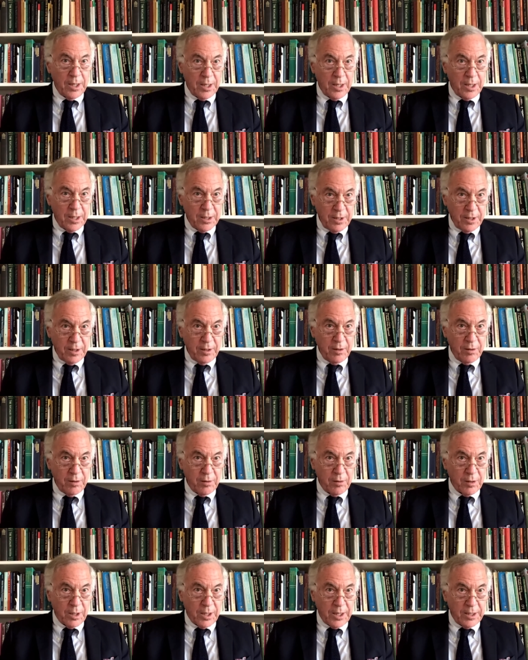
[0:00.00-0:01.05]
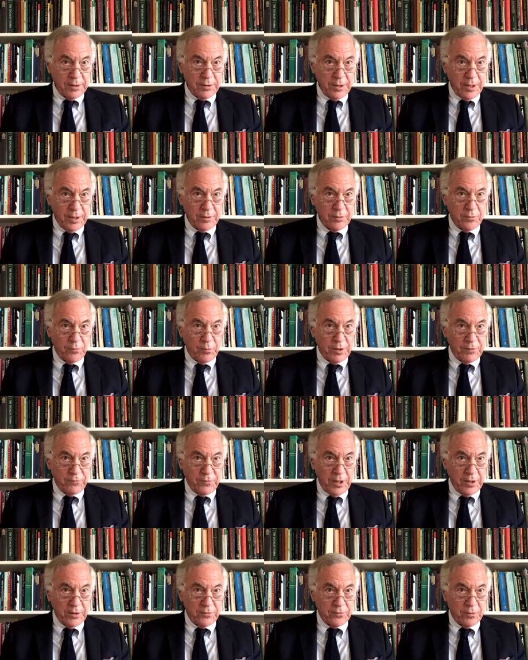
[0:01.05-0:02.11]
then I think the
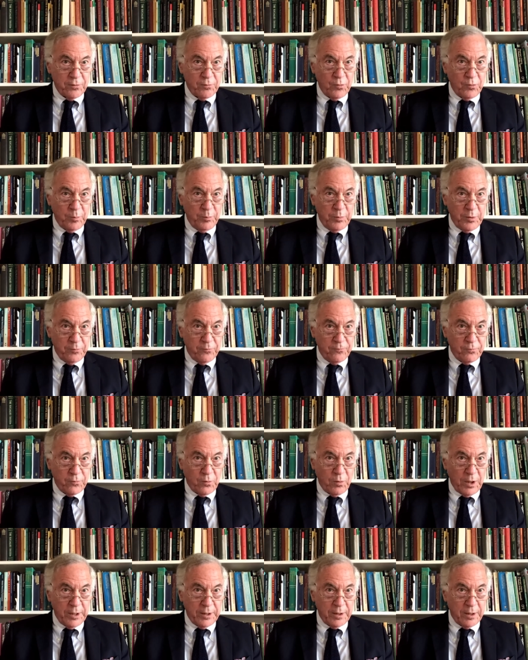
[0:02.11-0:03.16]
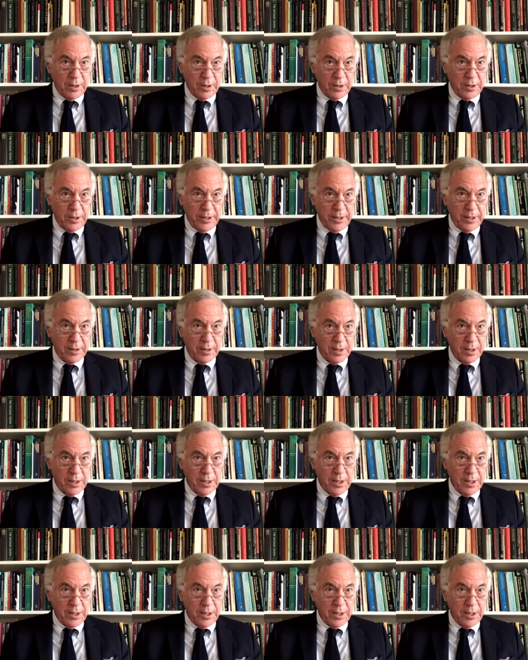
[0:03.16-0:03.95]
recession will be quite ugly,